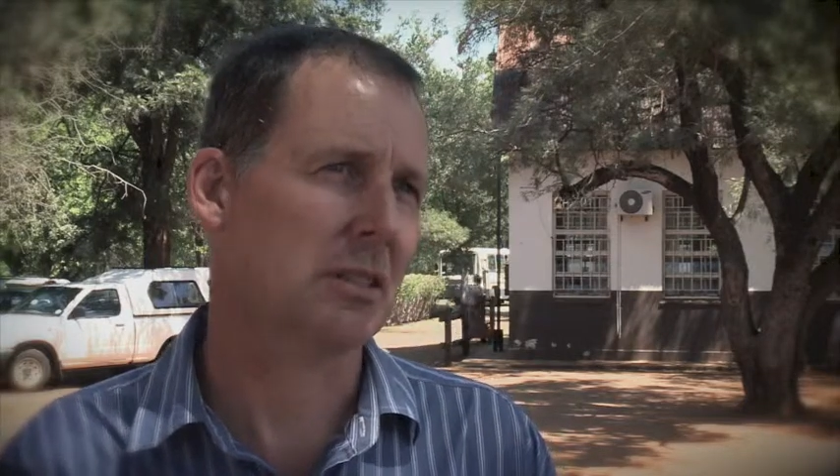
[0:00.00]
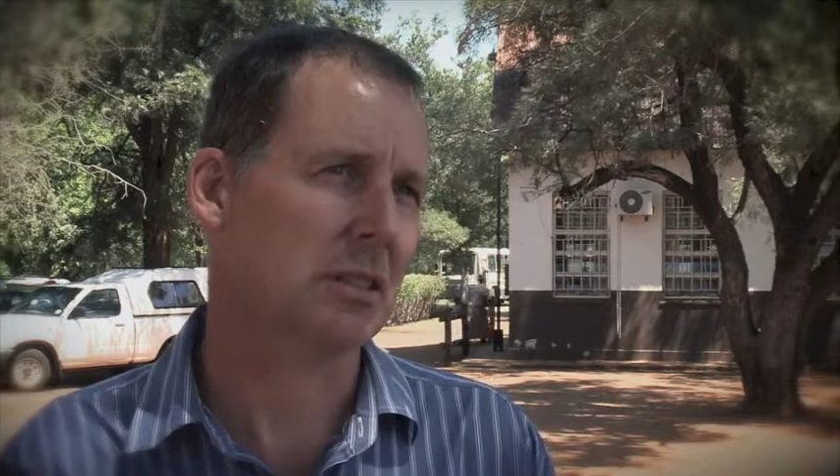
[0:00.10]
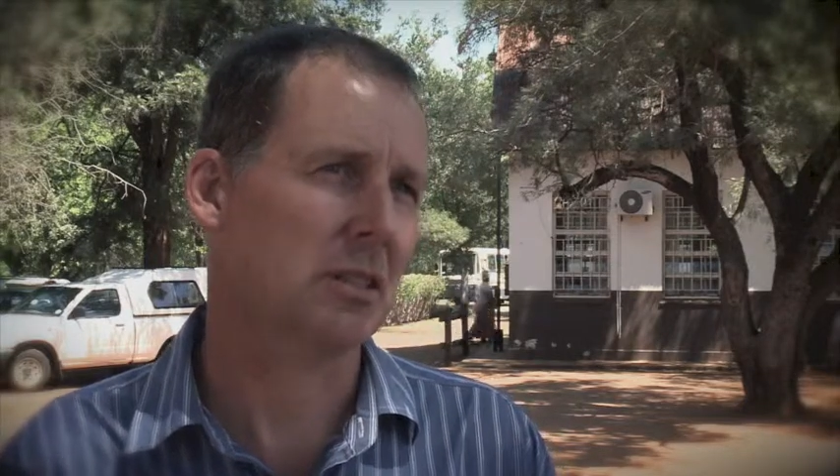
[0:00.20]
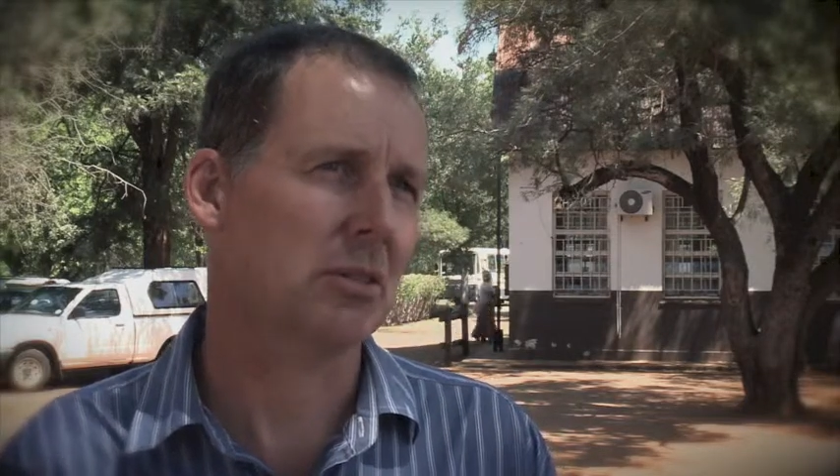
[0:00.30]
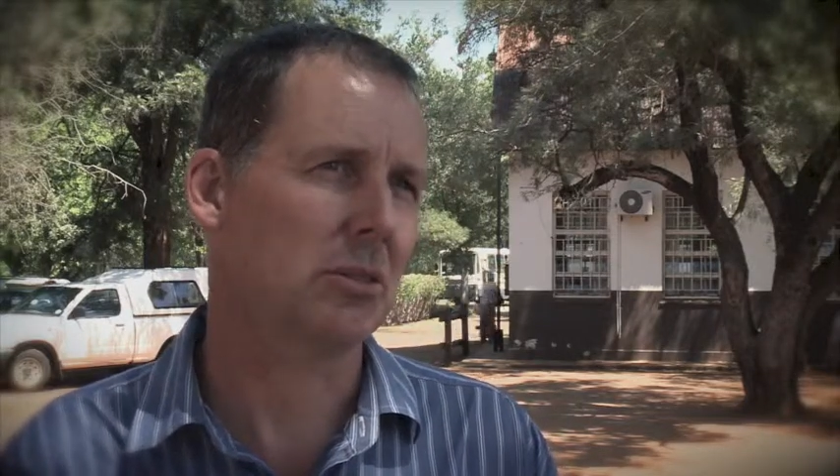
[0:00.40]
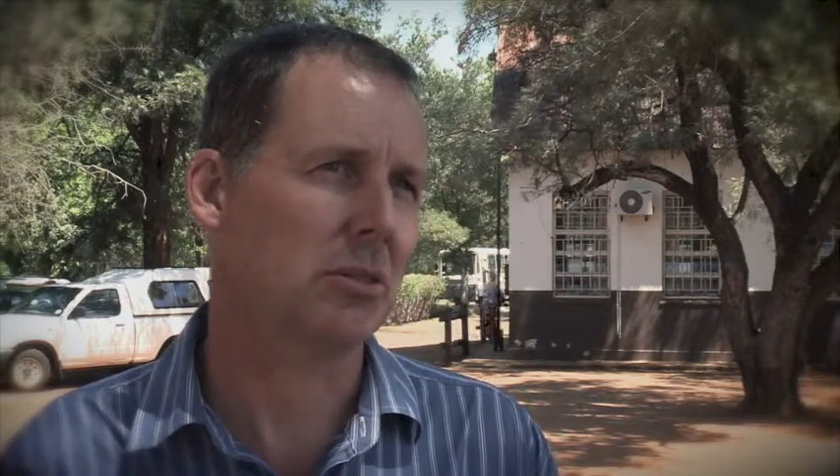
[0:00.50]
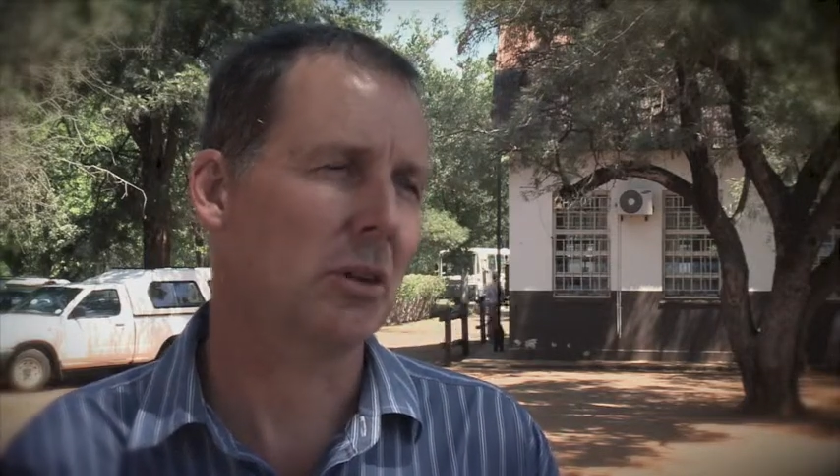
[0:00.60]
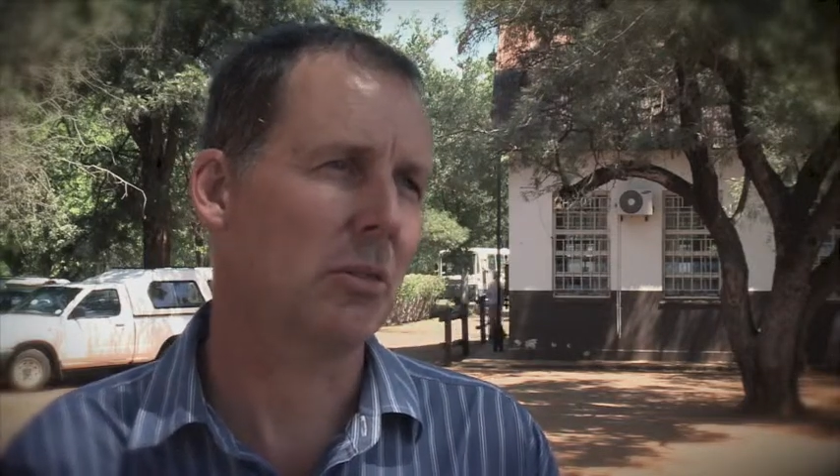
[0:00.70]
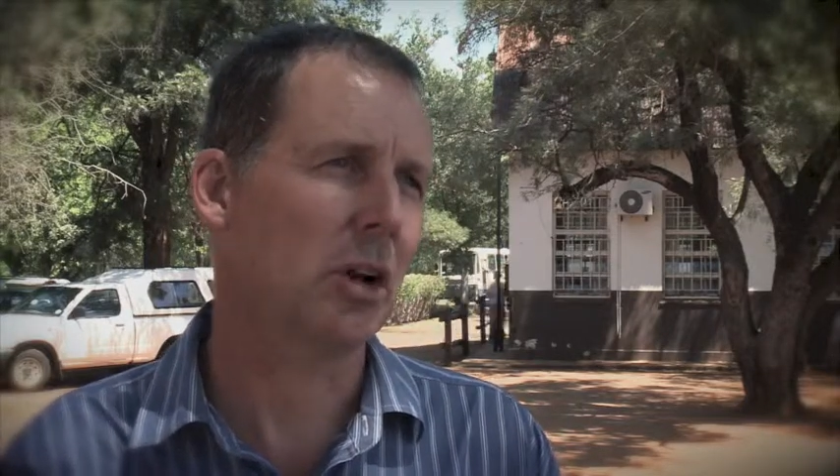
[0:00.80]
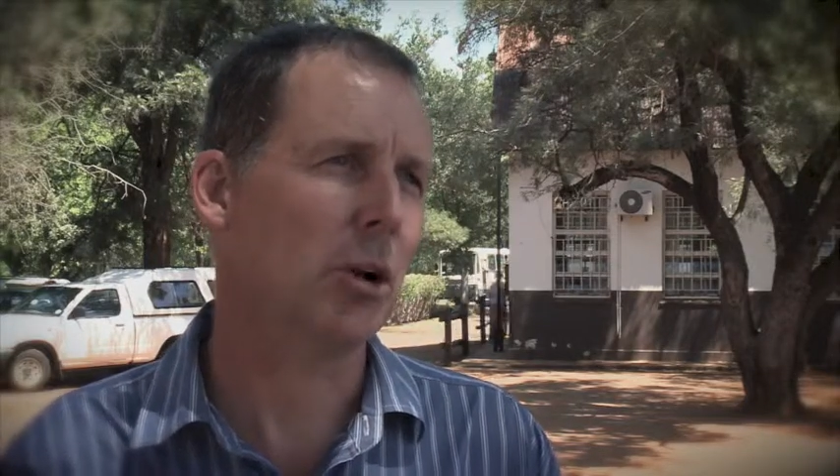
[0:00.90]
So
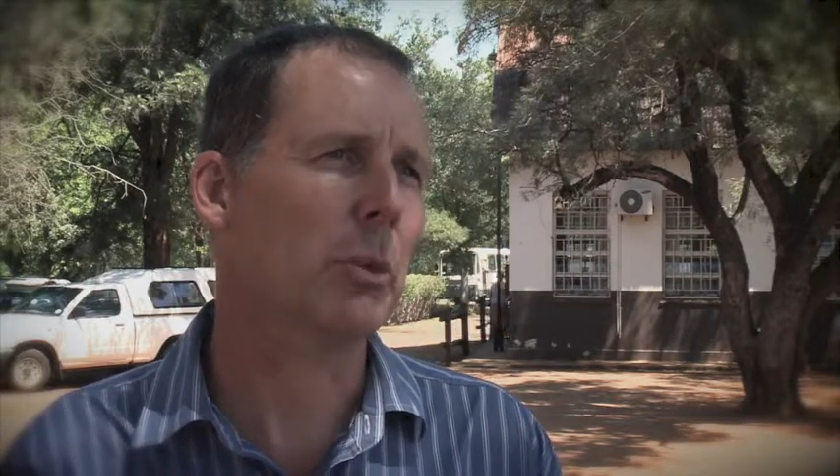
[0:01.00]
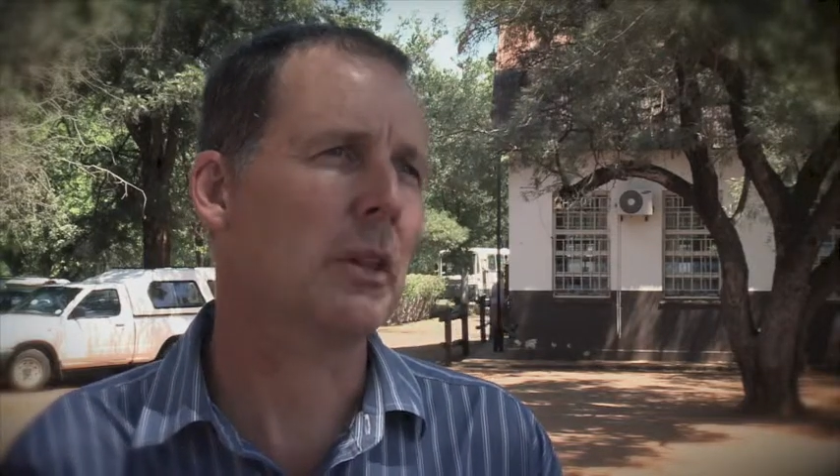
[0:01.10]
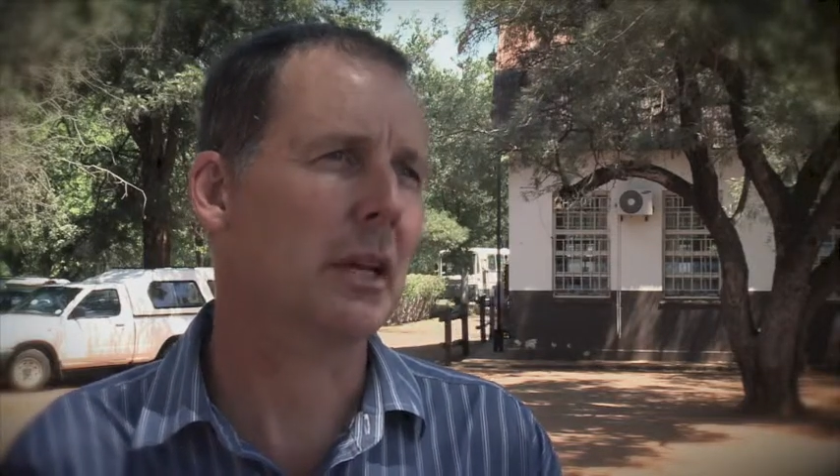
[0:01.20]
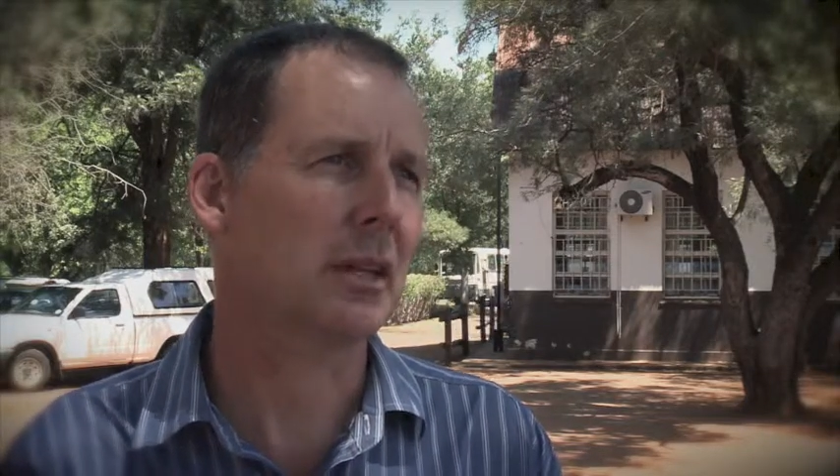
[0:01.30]
we're hoping